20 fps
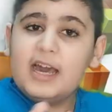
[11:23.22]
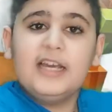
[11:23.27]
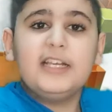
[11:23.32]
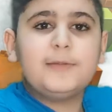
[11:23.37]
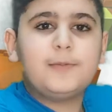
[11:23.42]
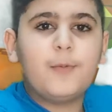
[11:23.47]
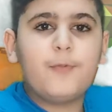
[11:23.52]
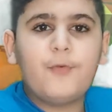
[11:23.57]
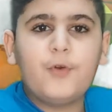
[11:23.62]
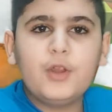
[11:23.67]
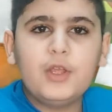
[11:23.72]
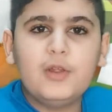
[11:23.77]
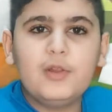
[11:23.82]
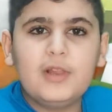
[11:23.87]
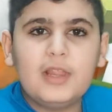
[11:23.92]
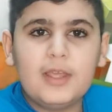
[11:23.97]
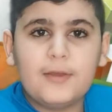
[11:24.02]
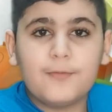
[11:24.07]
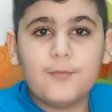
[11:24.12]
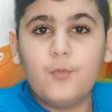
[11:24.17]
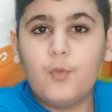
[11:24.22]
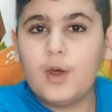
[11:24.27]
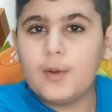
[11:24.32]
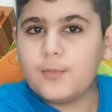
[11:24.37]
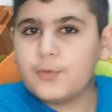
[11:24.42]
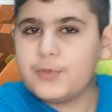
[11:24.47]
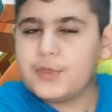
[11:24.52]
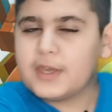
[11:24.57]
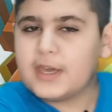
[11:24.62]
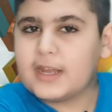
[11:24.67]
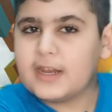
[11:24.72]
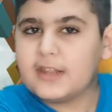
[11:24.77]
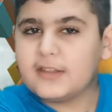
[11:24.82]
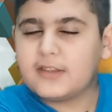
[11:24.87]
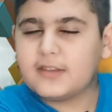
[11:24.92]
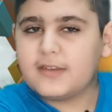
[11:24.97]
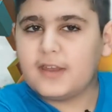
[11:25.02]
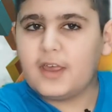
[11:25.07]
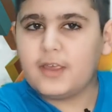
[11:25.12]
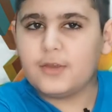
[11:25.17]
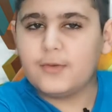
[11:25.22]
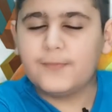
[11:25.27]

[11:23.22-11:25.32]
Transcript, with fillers: Guys, before you leave, one more thing I need to tell